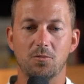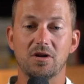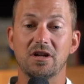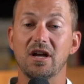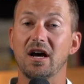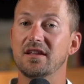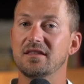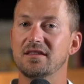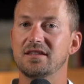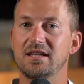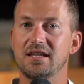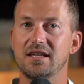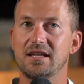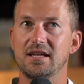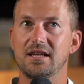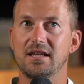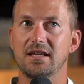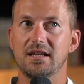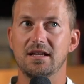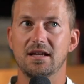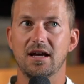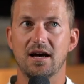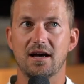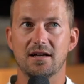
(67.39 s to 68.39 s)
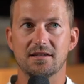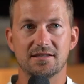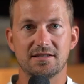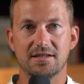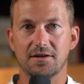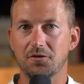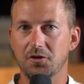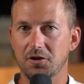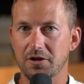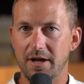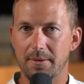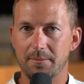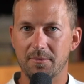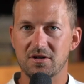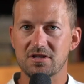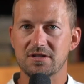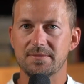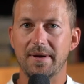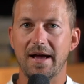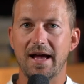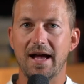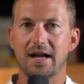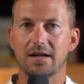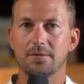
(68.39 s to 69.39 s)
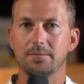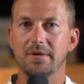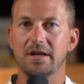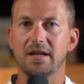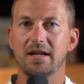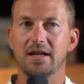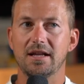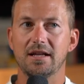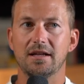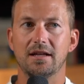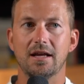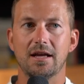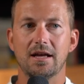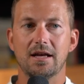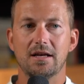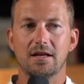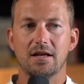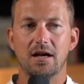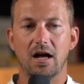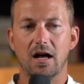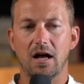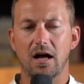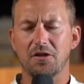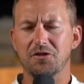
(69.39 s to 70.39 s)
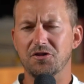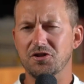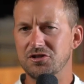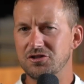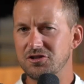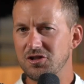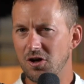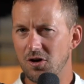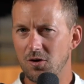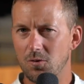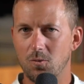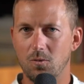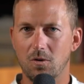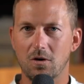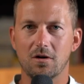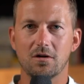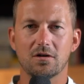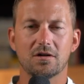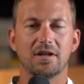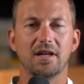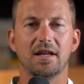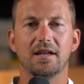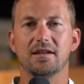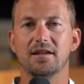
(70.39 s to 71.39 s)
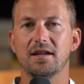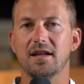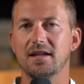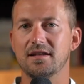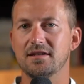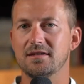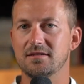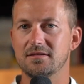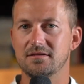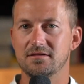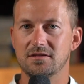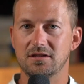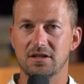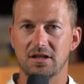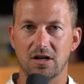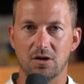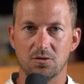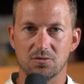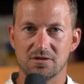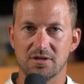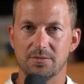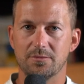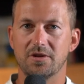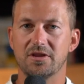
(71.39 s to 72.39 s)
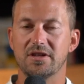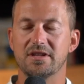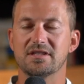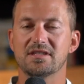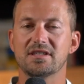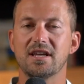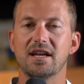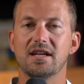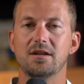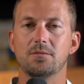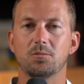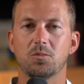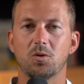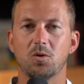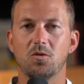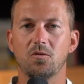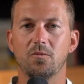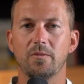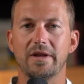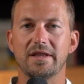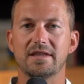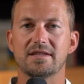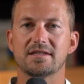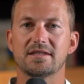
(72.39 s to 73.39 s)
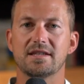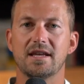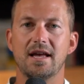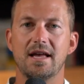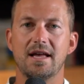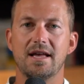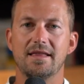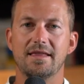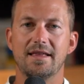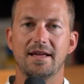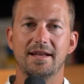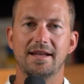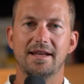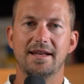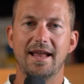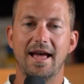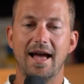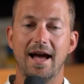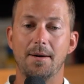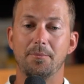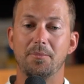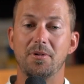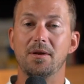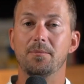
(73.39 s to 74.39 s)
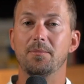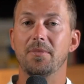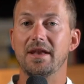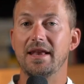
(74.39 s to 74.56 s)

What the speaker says: We got the civil numbers back, meaning the dirt work and some of the site improvements that need to happen.